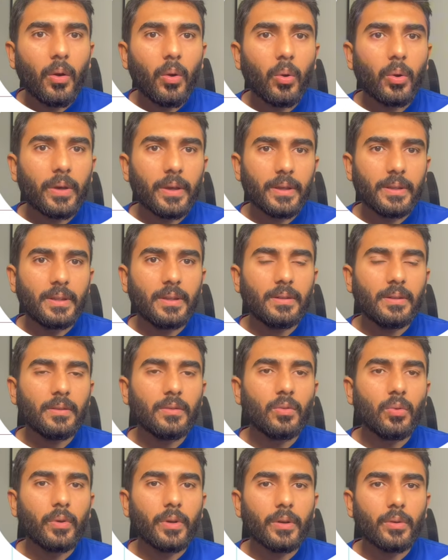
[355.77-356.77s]
Okay, this is
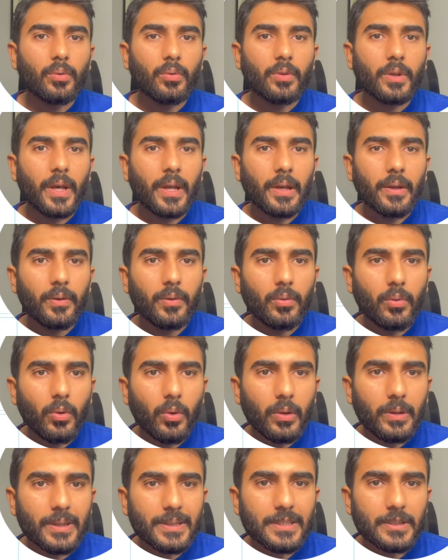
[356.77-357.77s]
going to tell you
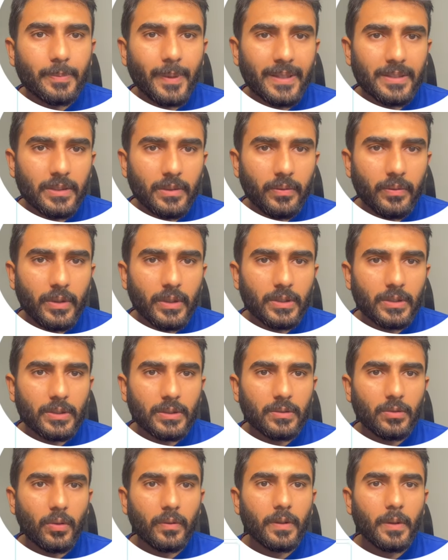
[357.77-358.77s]
all the
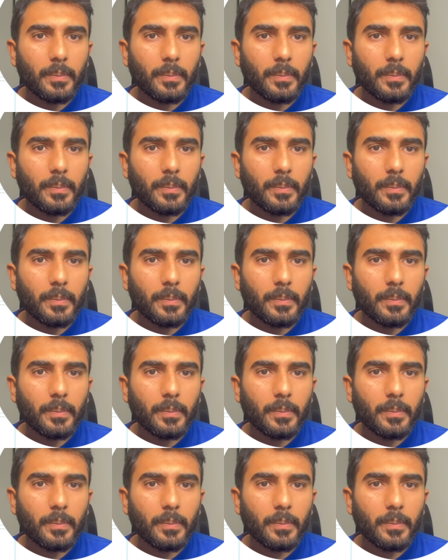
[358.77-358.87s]
specifications of the